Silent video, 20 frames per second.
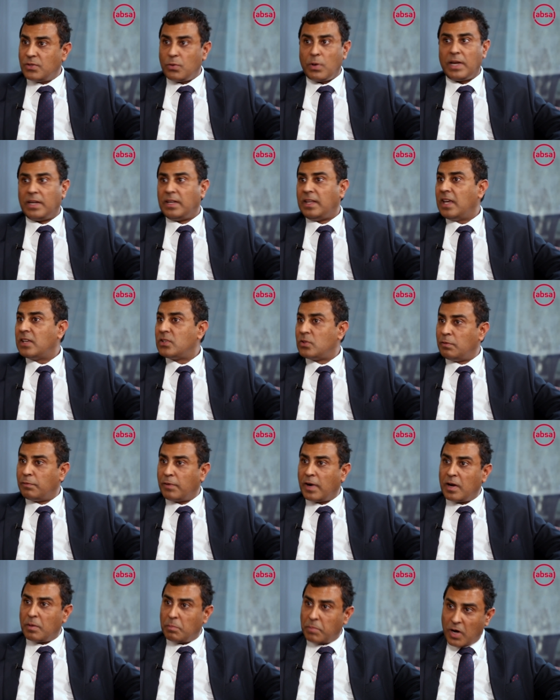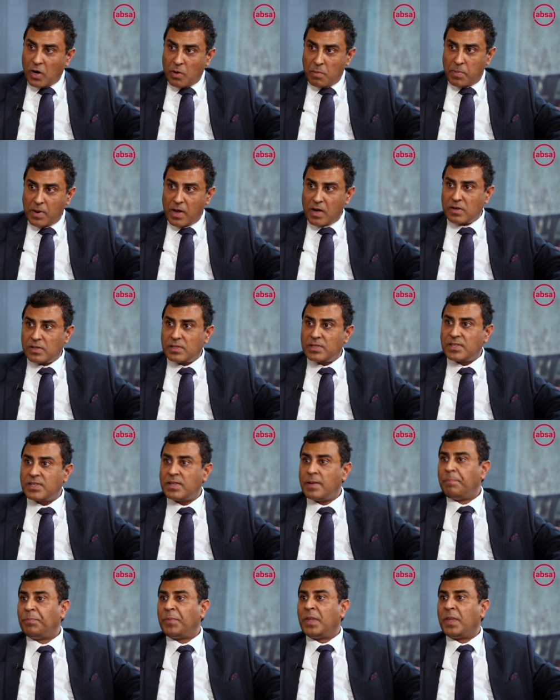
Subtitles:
you had gas-to-fire power plants,